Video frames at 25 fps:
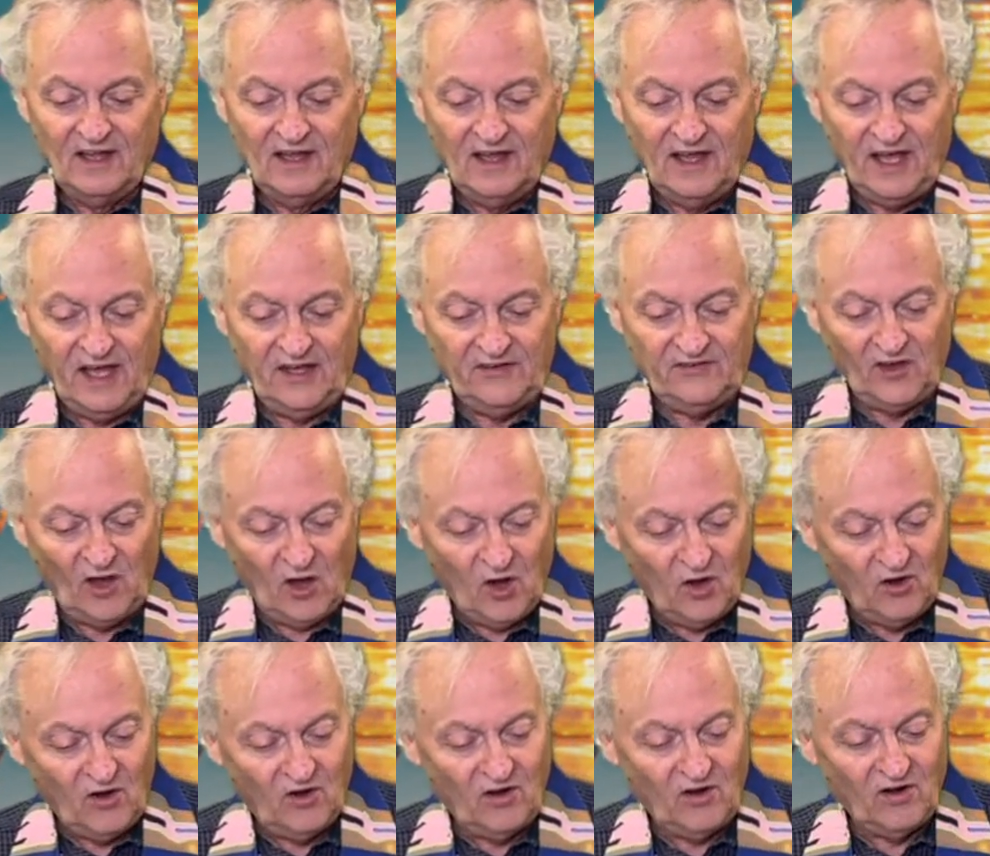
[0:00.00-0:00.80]
as
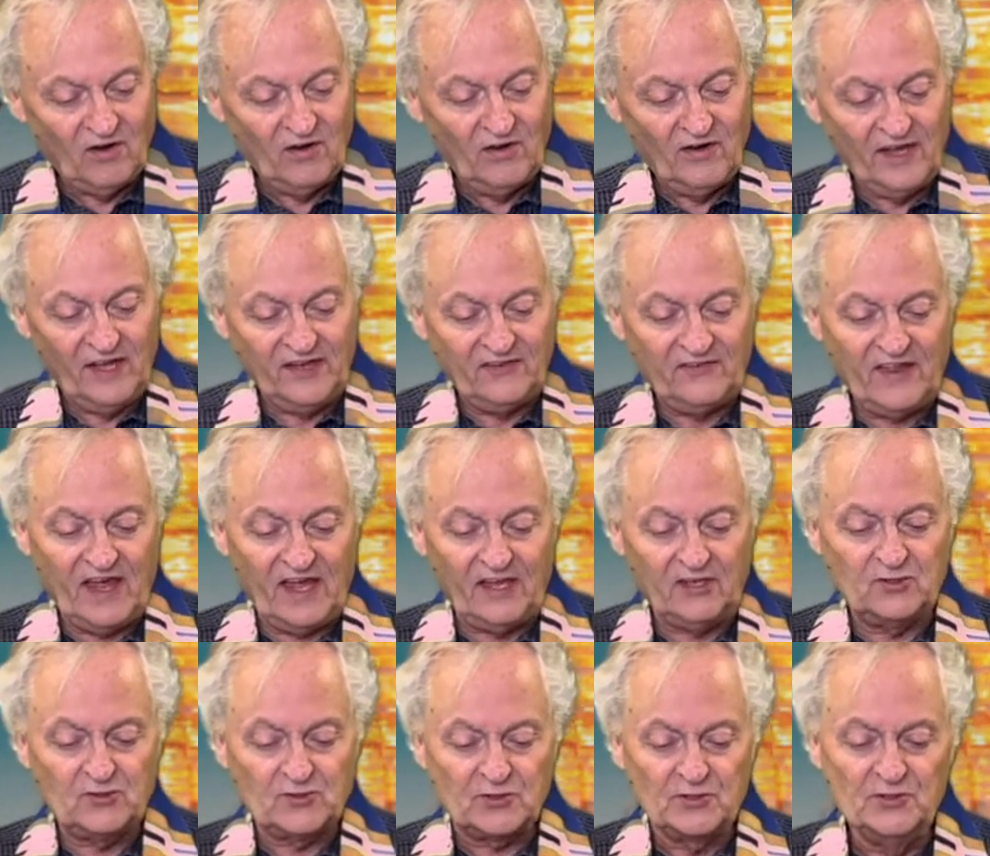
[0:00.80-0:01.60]
hard as that
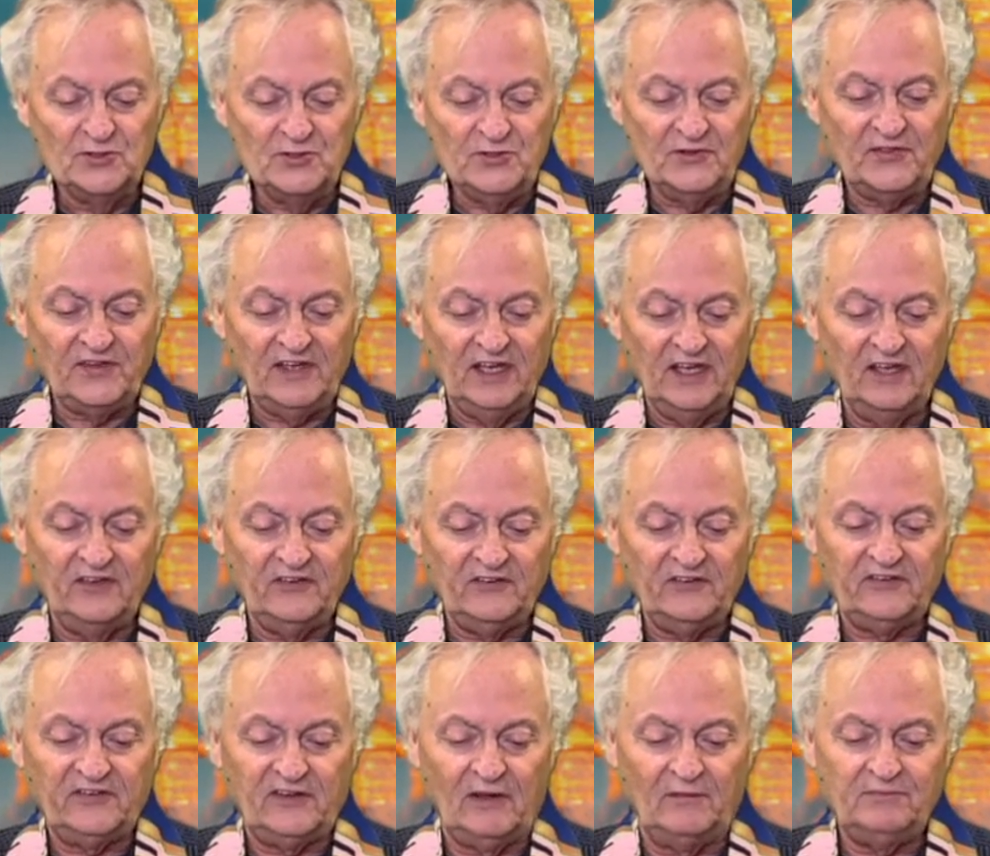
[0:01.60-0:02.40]
truth
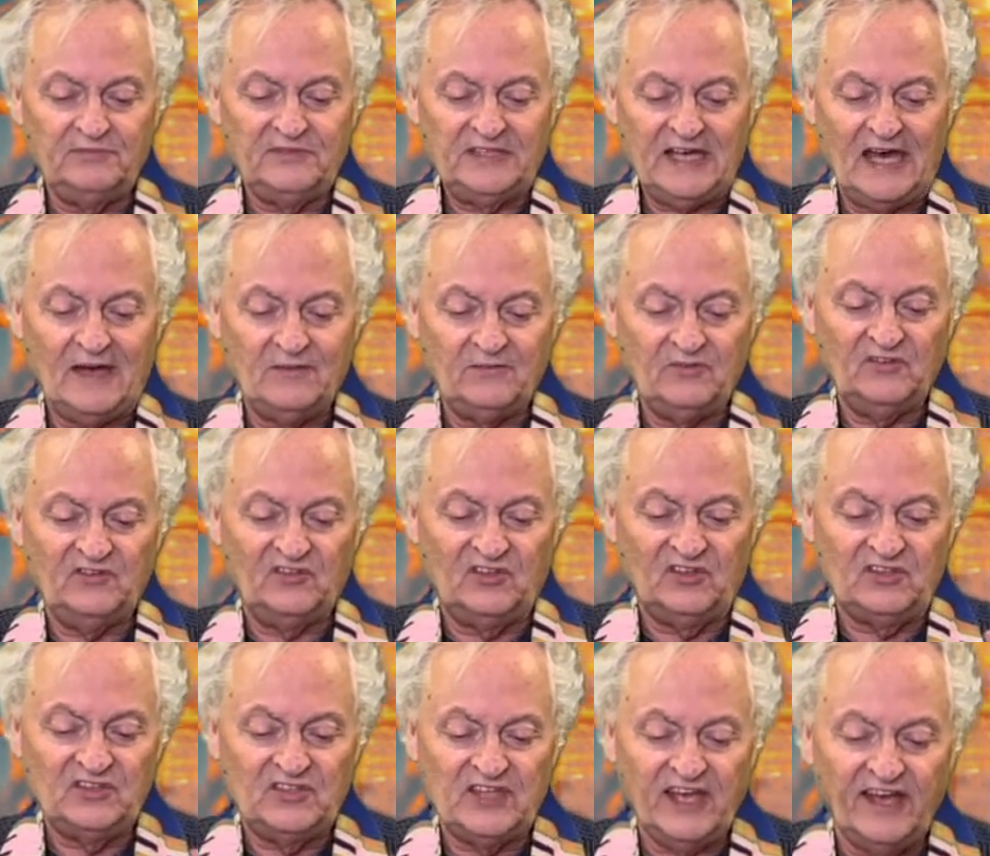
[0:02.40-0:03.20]
is sometimes
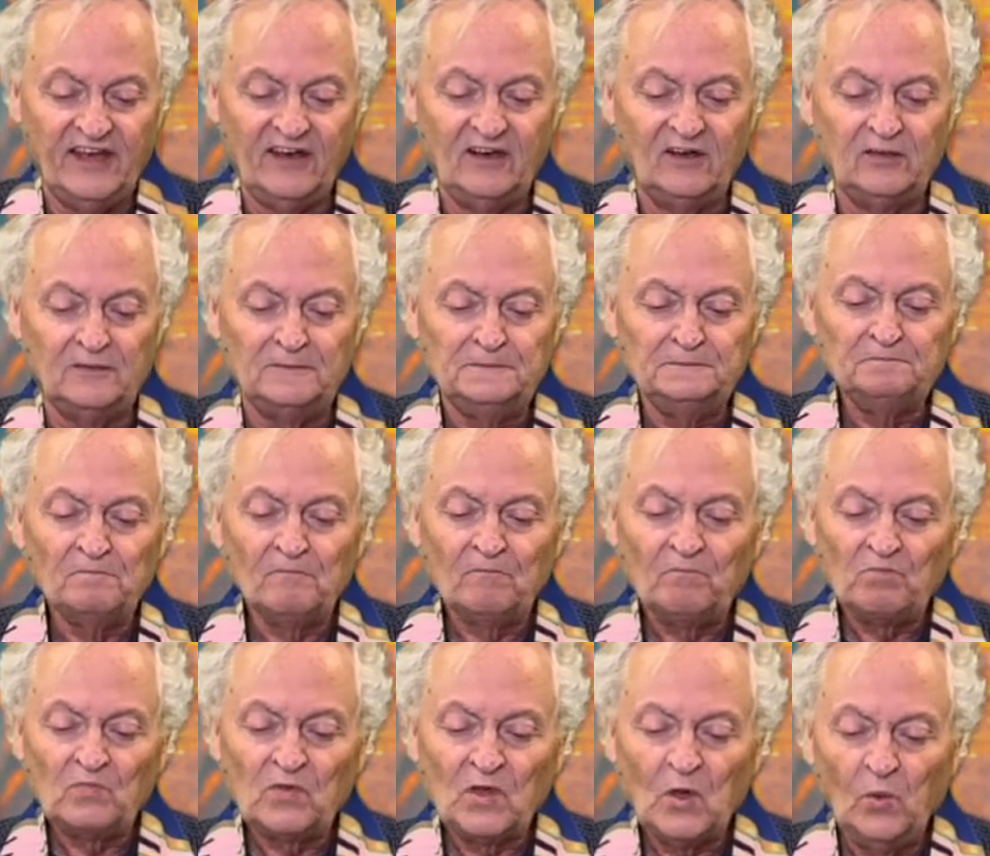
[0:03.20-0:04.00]
to tell,
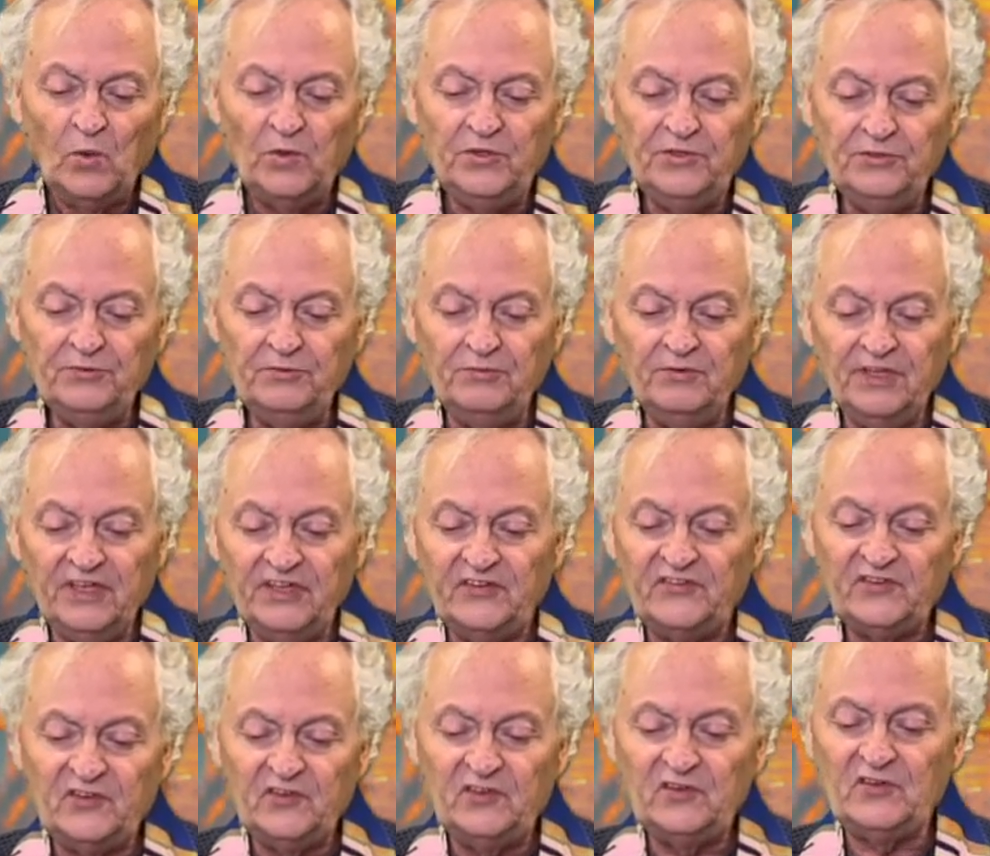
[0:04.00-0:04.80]
when you
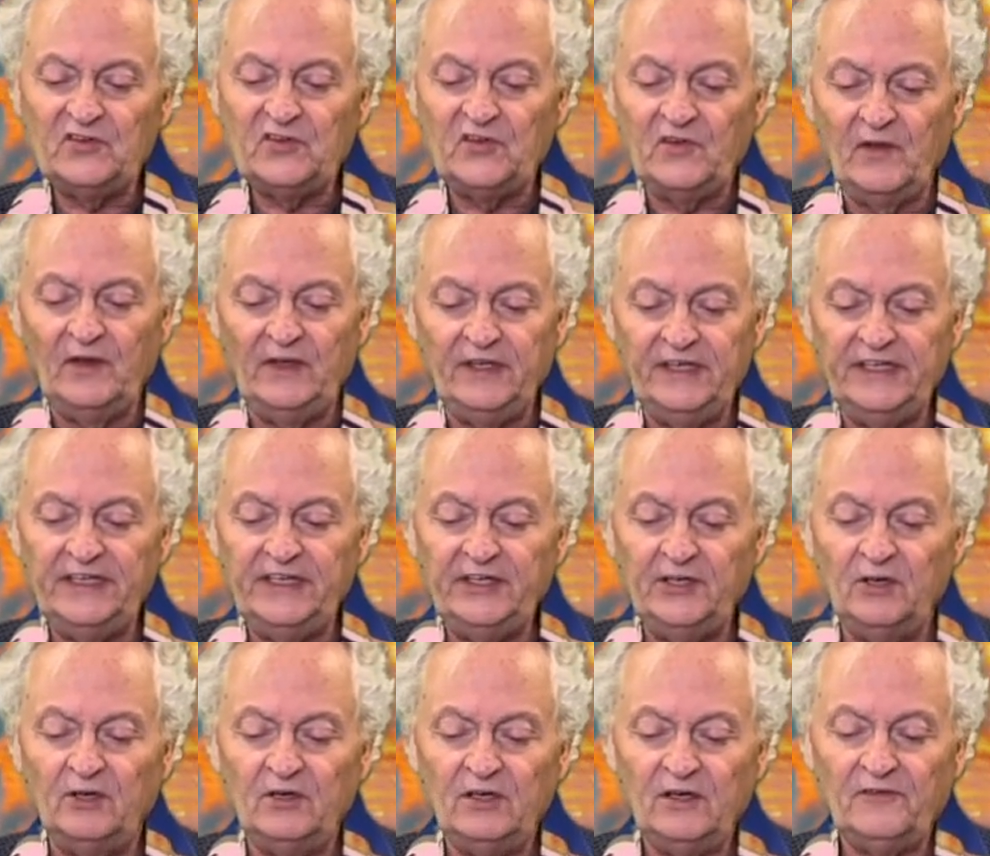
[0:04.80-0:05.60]
listen to the
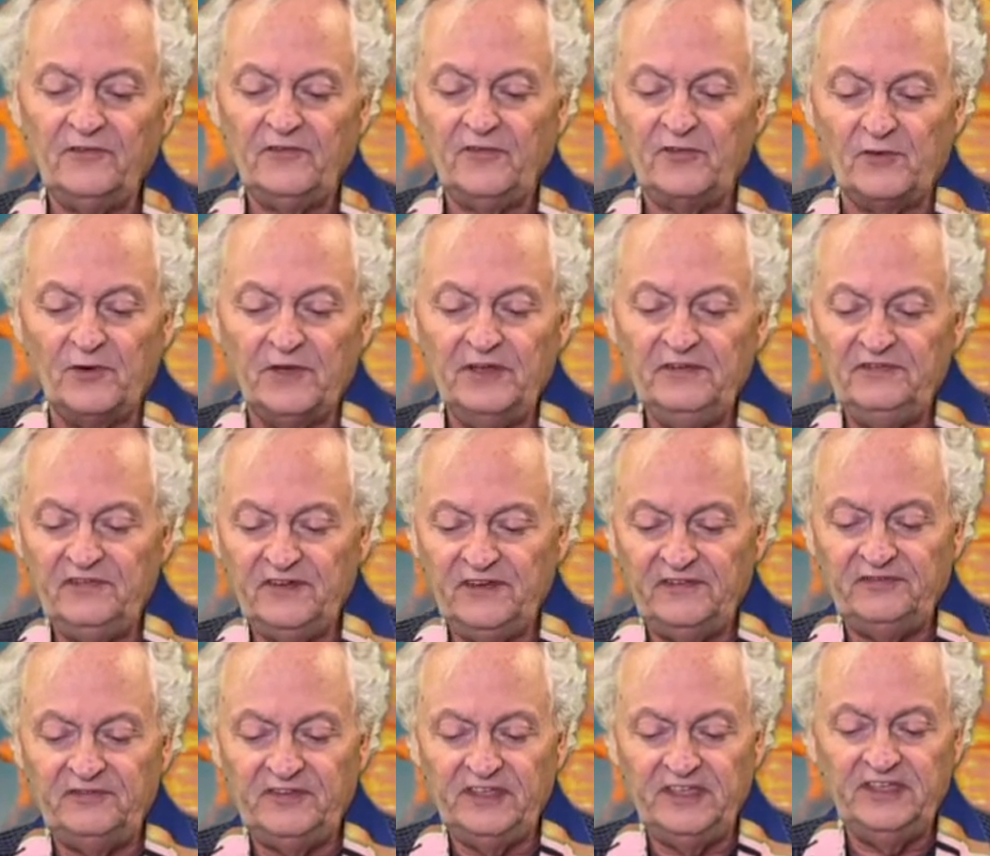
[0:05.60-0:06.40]
leader of
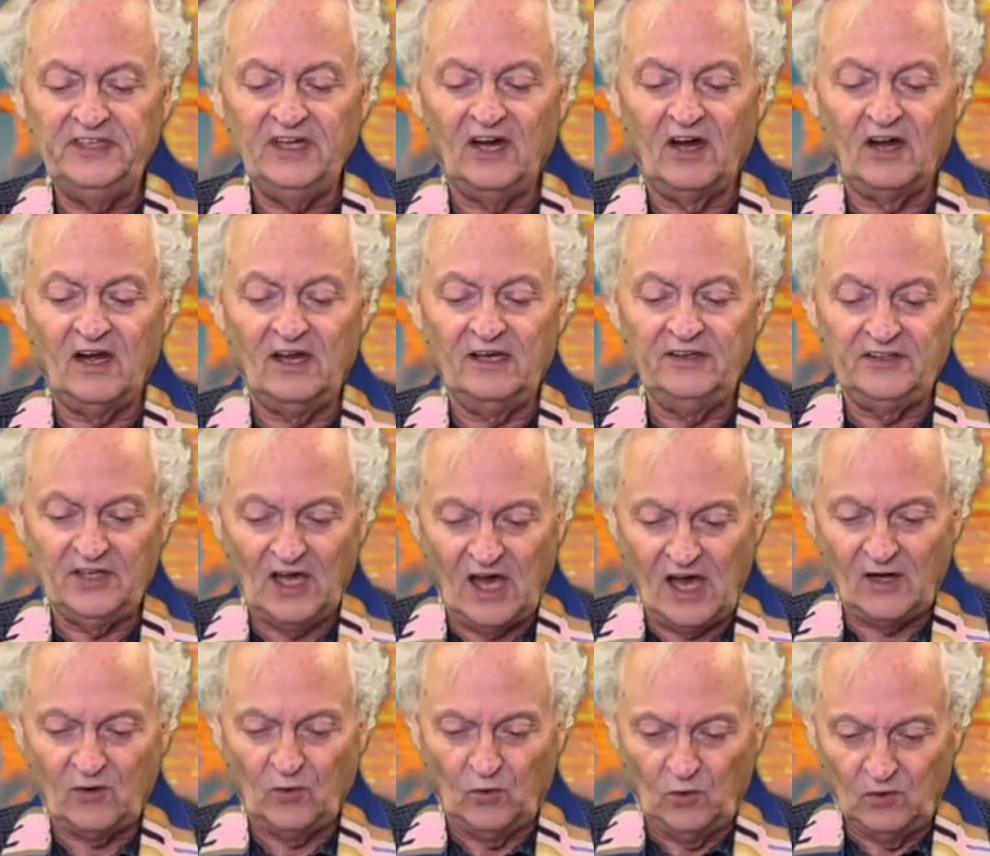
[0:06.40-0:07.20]

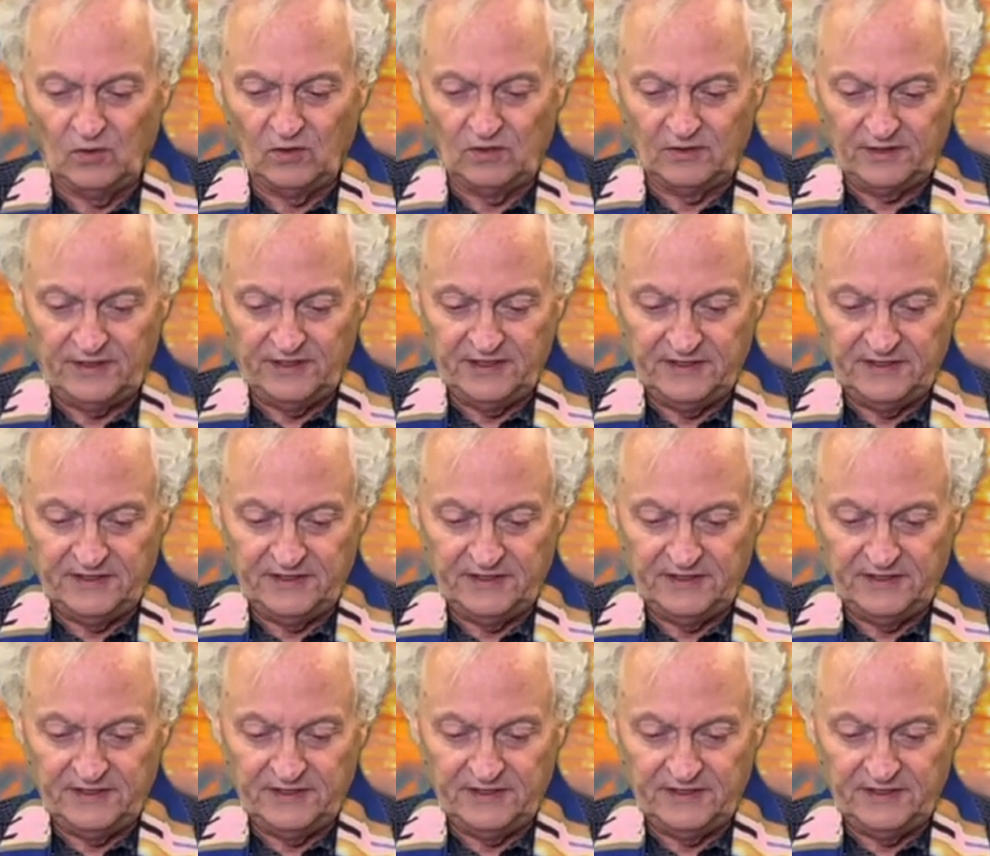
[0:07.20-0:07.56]
350.org,